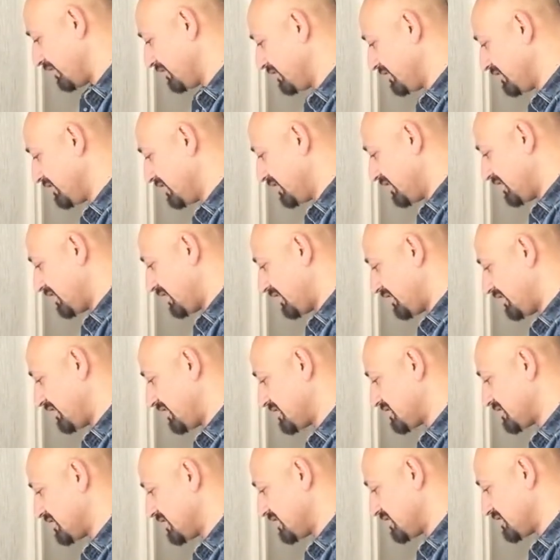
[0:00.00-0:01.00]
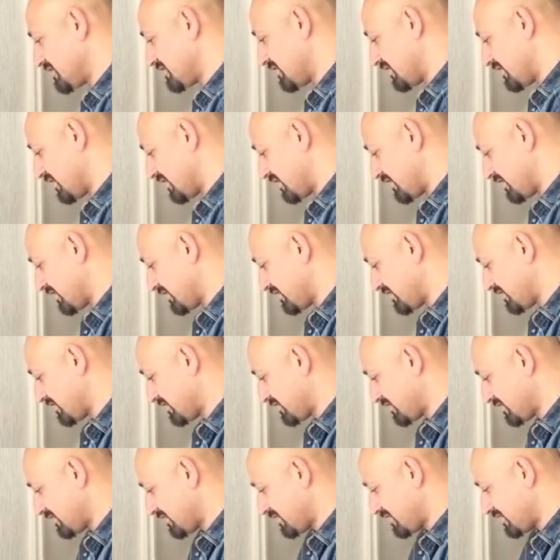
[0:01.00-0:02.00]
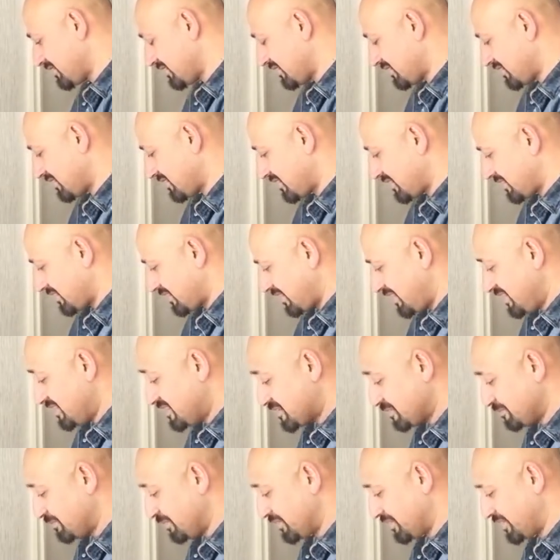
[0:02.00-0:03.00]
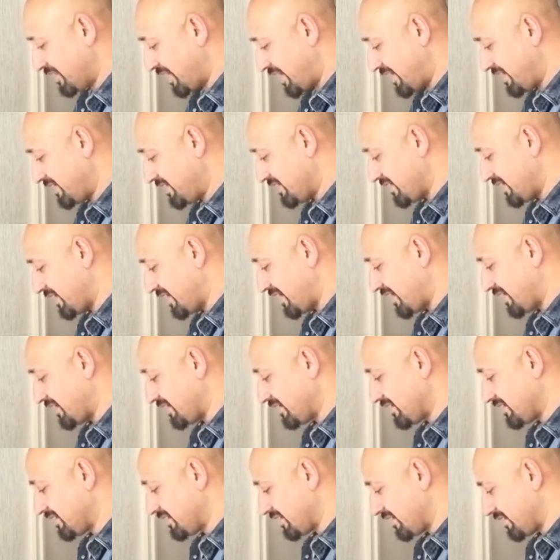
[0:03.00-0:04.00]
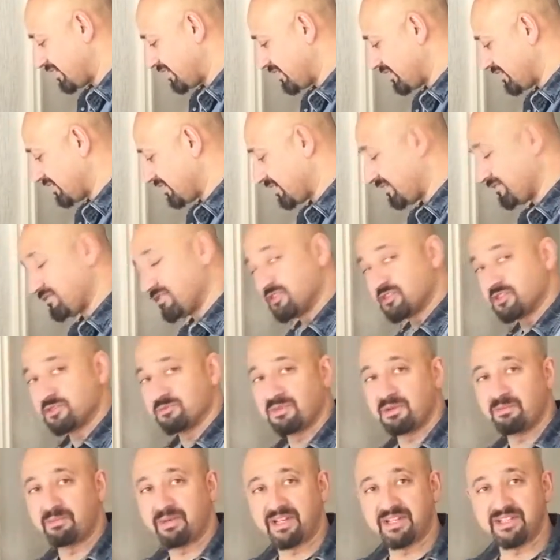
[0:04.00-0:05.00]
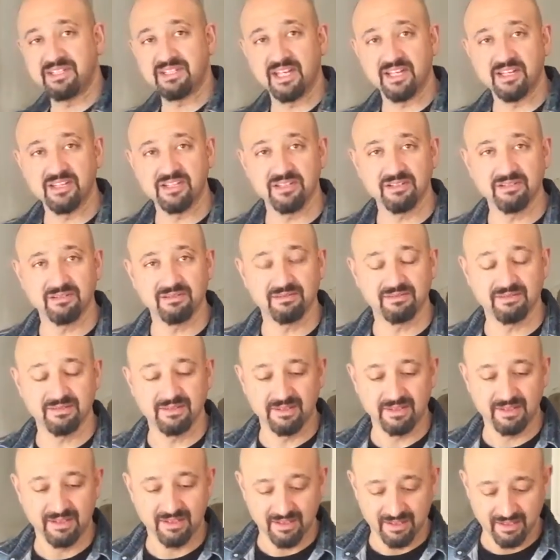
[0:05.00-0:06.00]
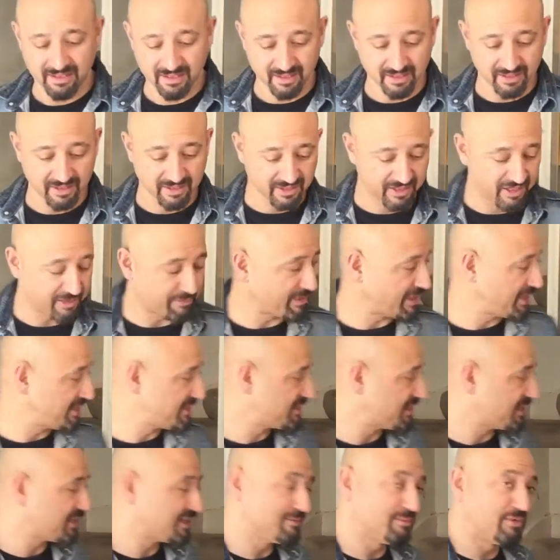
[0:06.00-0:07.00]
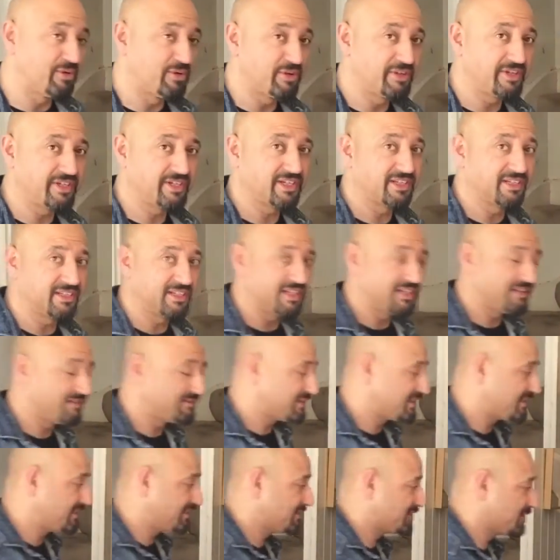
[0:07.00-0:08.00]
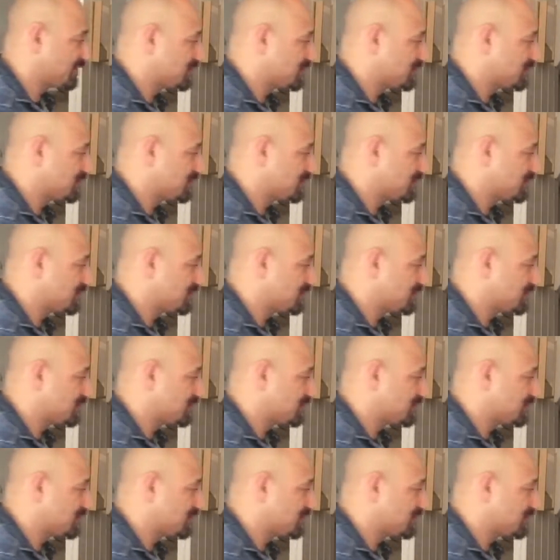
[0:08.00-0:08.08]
on, and this is Easter Monday, and I've just done my meditation. I meditate in the morning and the evening.